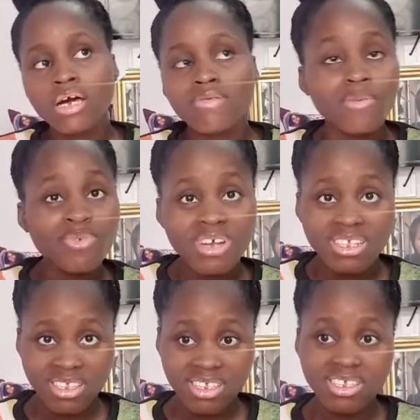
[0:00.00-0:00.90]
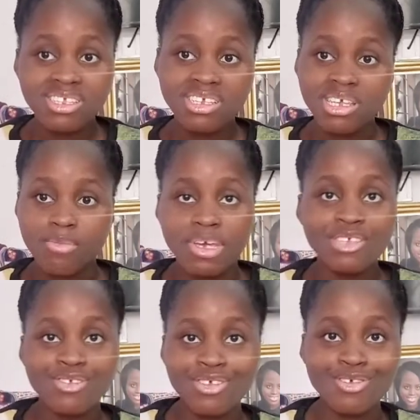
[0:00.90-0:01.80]
My parents did their
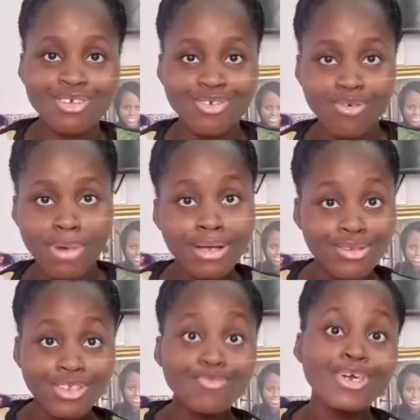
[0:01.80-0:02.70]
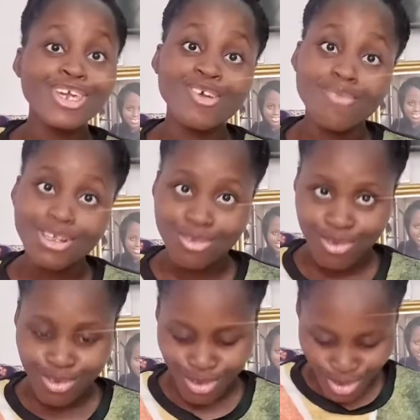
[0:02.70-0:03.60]
best to teach Yoruba, to speak Yoruba
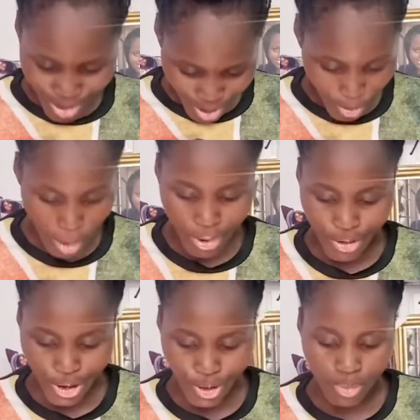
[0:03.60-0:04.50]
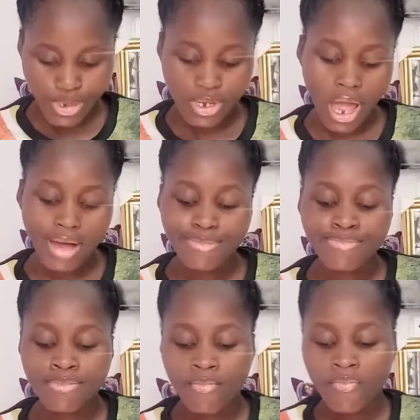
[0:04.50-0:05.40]
to us while we were growing up. So yeah,
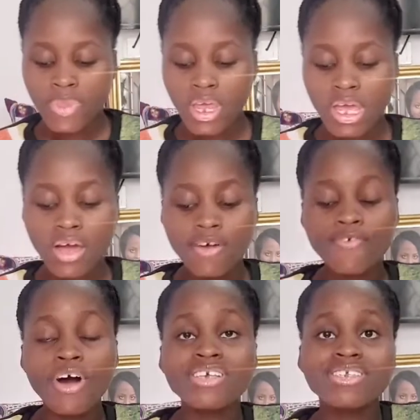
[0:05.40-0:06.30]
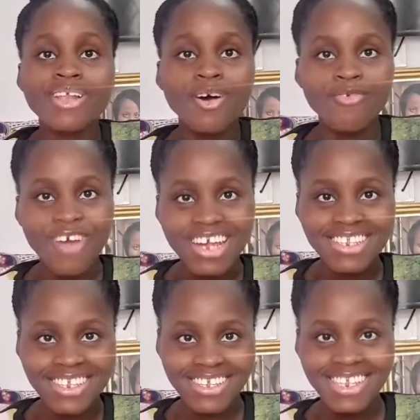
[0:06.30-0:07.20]
first love,
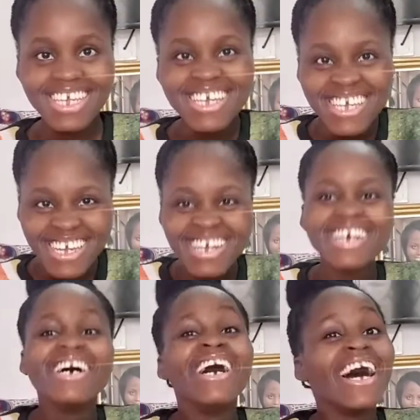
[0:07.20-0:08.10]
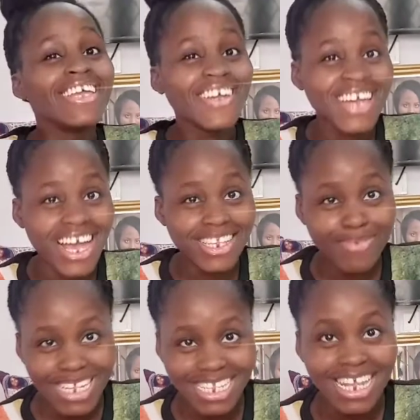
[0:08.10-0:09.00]
writing. I think you guys
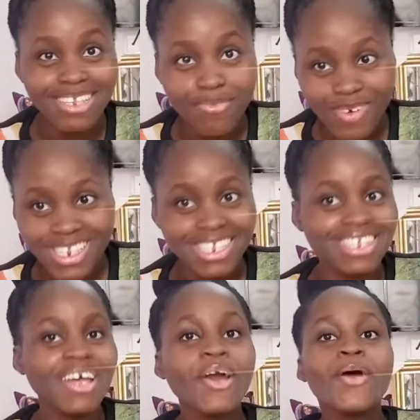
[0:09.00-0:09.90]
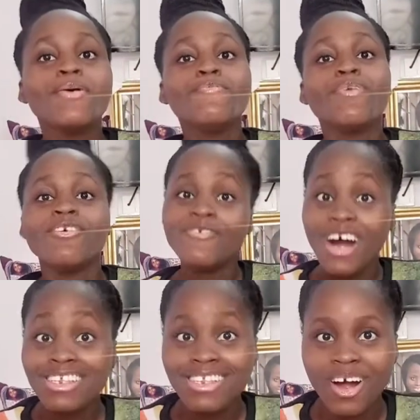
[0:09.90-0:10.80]
read it as a person, but
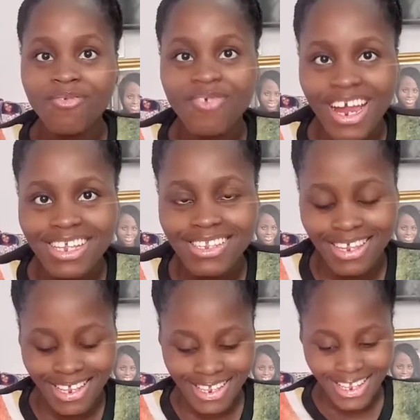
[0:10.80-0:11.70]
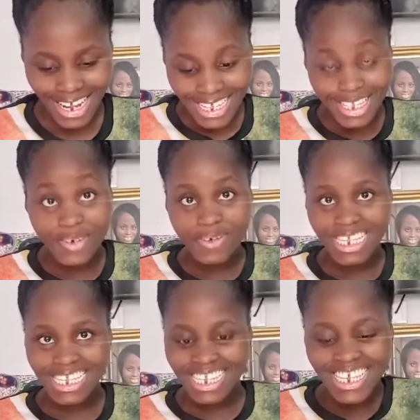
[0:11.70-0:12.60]
first love, writing. Deal
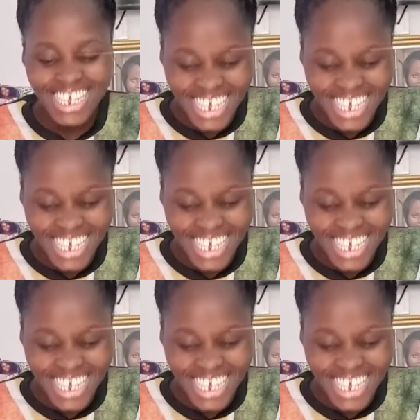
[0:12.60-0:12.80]
with it.